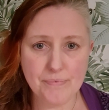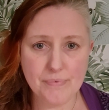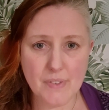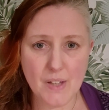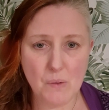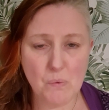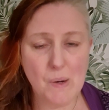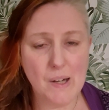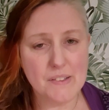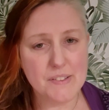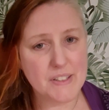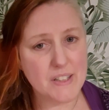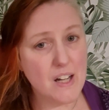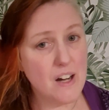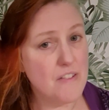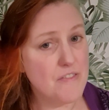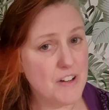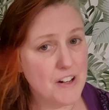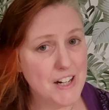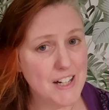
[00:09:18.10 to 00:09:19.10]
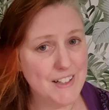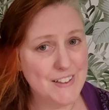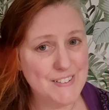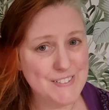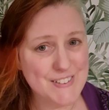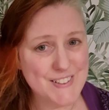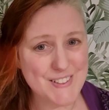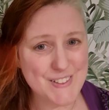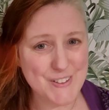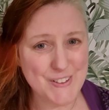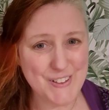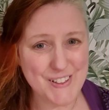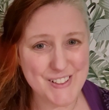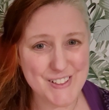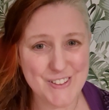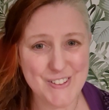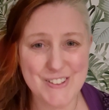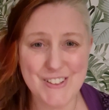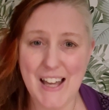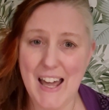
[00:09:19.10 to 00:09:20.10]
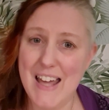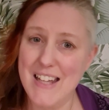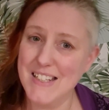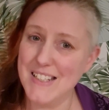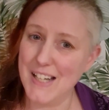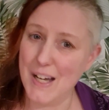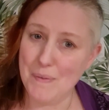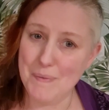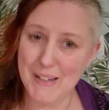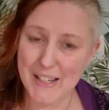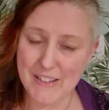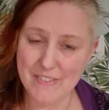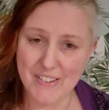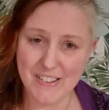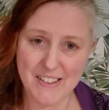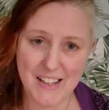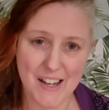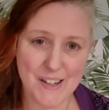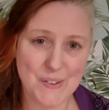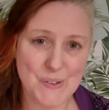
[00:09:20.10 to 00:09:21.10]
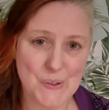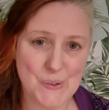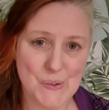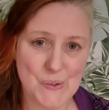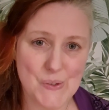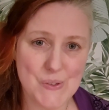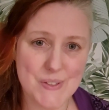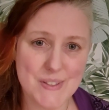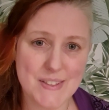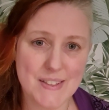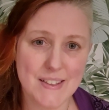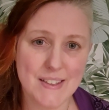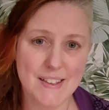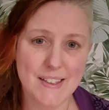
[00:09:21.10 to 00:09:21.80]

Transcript: well, to cut a very long story short, I ended up leaving that course.